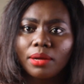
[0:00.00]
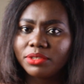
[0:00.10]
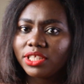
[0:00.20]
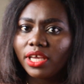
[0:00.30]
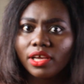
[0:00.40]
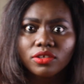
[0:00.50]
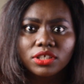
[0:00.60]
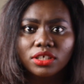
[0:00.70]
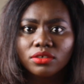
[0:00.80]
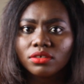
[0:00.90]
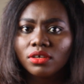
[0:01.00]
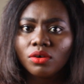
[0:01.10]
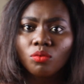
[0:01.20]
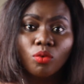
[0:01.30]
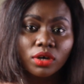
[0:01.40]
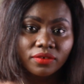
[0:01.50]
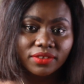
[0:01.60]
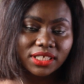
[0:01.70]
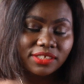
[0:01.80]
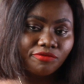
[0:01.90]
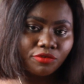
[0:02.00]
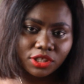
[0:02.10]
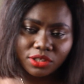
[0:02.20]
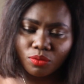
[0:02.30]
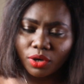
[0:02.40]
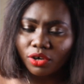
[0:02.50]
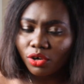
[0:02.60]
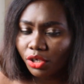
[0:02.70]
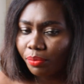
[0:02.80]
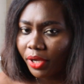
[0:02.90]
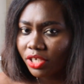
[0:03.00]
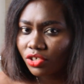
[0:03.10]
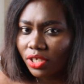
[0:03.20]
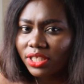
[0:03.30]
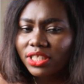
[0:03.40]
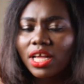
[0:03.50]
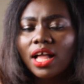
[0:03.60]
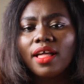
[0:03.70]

skilled in one of these 41 occupations,